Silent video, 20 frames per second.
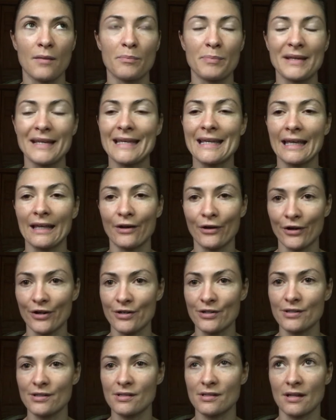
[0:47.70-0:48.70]

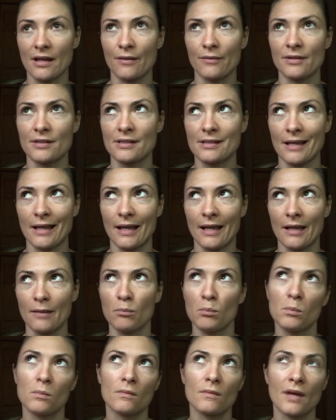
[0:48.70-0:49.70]
beginner's, I would
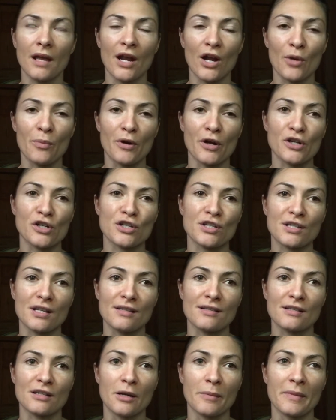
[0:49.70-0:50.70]
say, airbrush
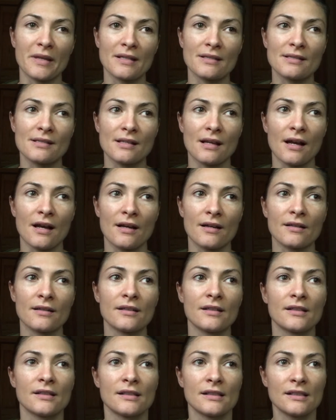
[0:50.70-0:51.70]
system. It's
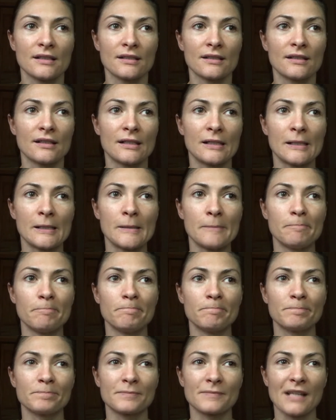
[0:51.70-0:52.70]
kind
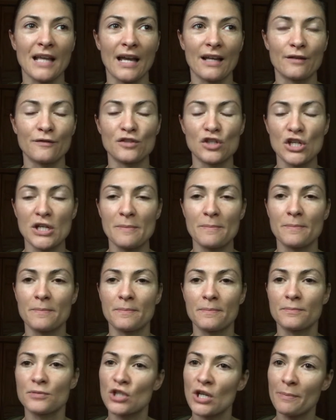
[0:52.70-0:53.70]
of
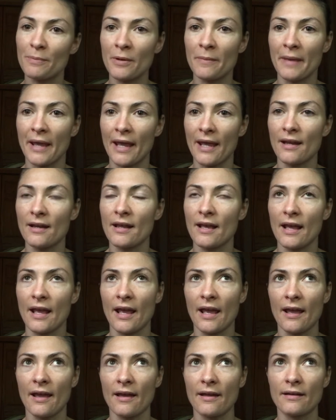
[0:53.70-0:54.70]
cheaper made
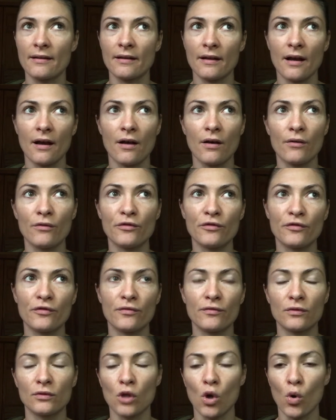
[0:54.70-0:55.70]
and
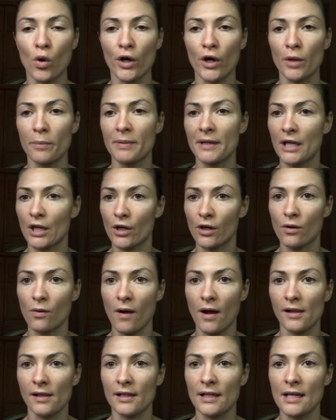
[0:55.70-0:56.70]
of lower beginner
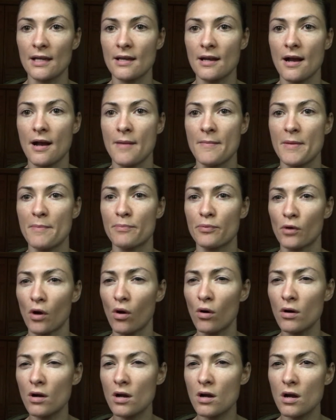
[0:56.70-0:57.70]
quality. It
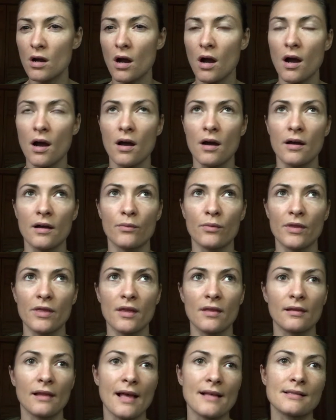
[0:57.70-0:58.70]
broke
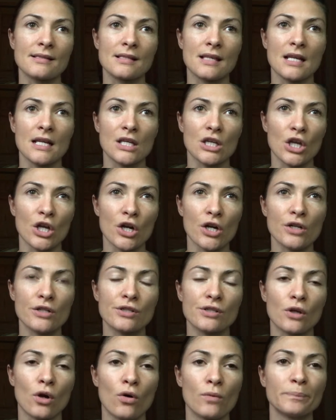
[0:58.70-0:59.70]
within less than a year,
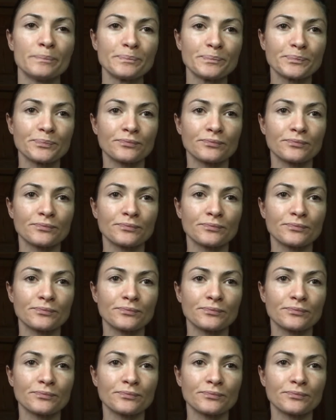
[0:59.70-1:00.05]
so